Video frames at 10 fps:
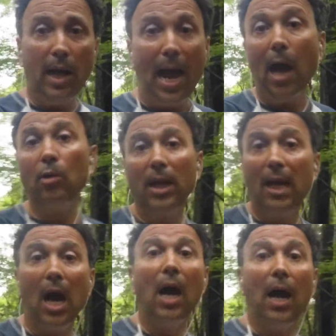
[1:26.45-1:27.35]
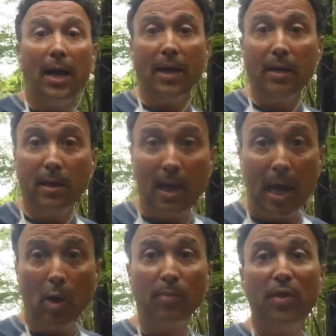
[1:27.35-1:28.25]
how can I
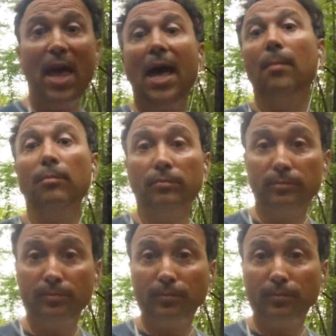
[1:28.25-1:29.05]
help them